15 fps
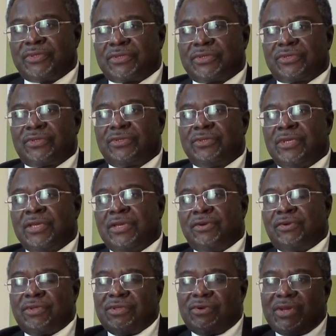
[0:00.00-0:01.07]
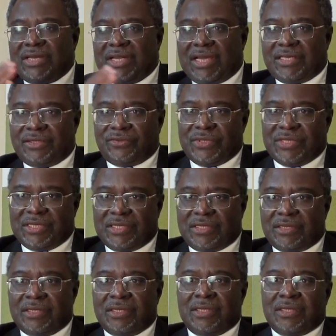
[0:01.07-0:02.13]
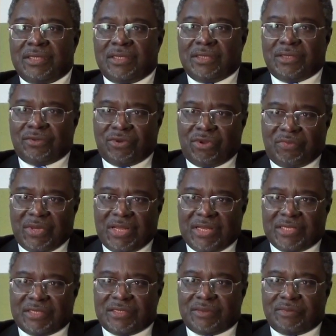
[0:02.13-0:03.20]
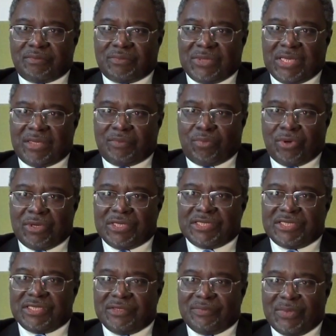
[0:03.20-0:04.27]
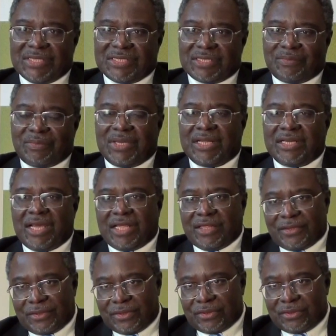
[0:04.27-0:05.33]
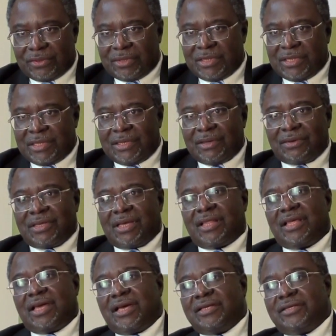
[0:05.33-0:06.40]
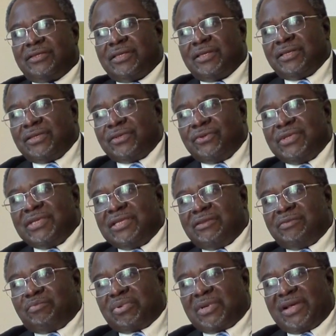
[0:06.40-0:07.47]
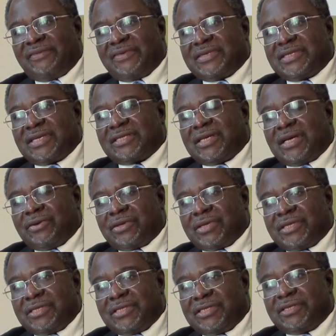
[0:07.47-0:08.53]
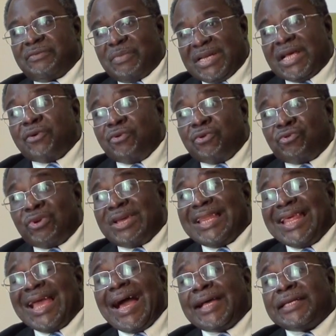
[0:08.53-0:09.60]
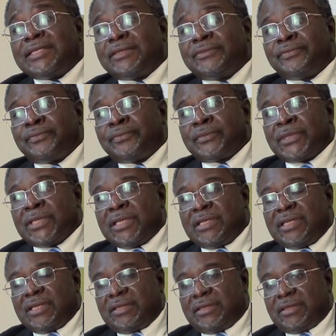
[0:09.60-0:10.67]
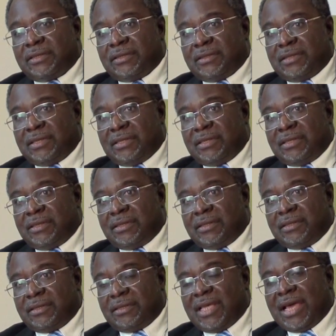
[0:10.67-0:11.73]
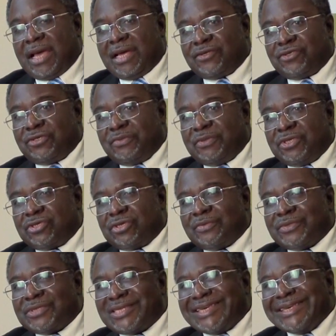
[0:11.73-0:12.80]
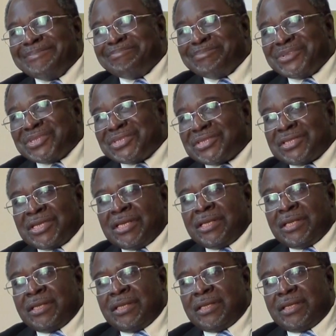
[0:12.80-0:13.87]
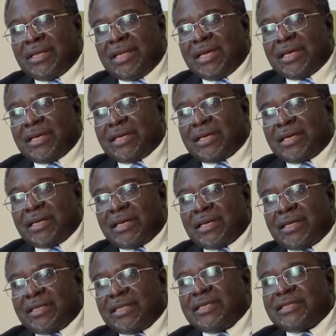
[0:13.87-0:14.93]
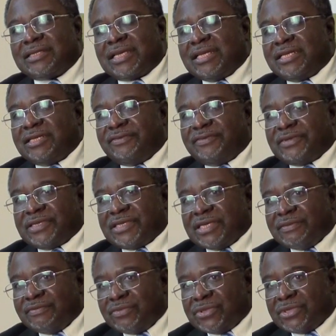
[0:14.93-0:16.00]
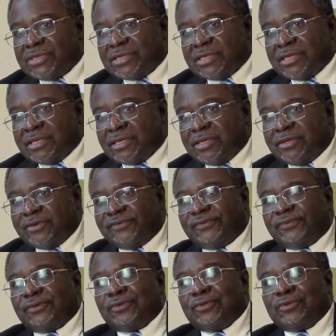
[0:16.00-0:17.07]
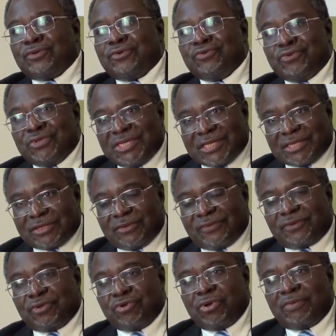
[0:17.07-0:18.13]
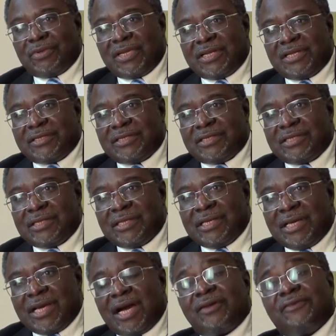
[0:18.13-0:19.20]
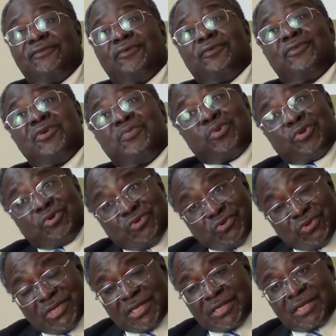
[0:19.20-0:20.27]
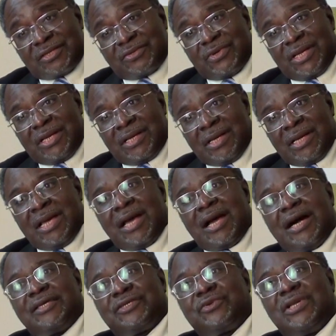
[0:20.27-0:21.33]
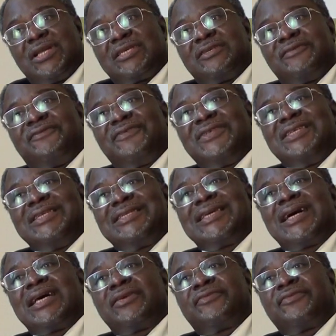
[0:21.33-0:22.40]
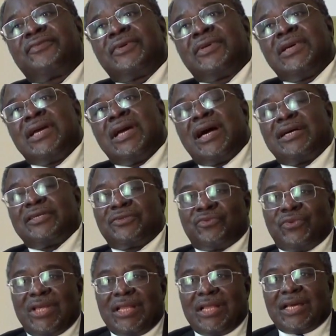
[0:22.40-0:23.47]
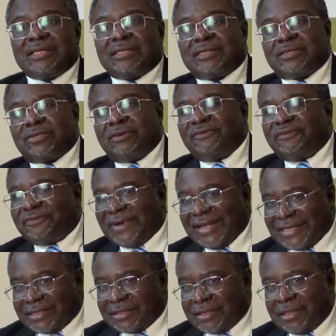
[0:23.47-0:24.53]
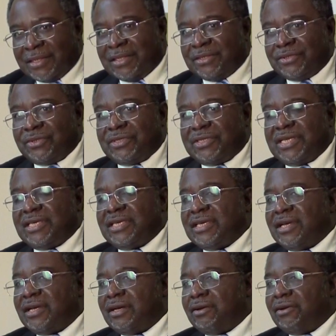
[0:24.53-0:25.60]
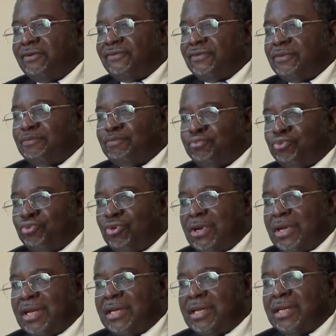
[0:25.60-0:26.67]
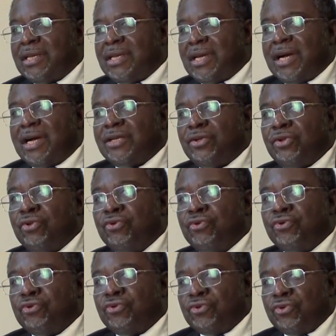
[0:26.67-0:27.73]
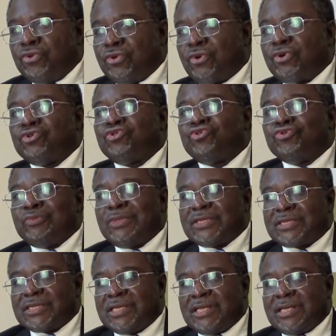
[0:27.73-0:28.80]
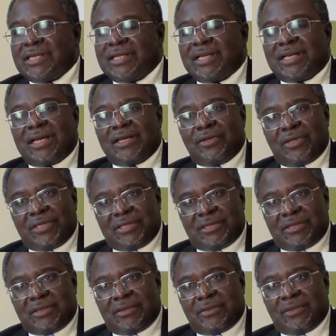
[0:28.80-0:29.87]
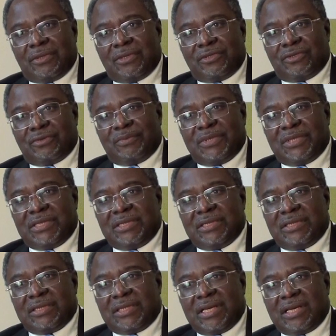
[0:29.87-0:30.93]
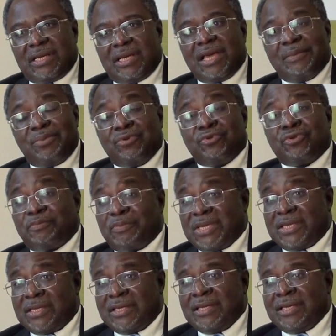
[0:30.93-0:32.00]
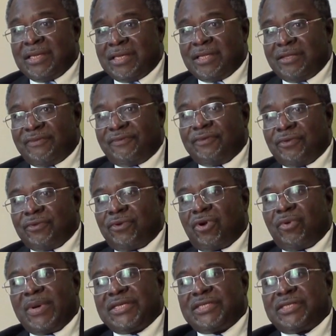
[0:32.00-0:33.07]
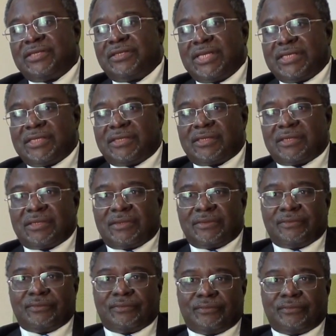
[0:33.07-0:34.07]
So, on the one hand, we need renewable energy uh, policy, master plan, and the law. On the other hand, we need the private sector orientation. But I will quickly add that the there has to be some schemes like uh, the incentive schemes for the users of renewable energy and for producers as well, as well as the feed-in tariff, as well as some fund to take care of the poor and low consumers that are not going to be uh, able to pay the full commercial rates.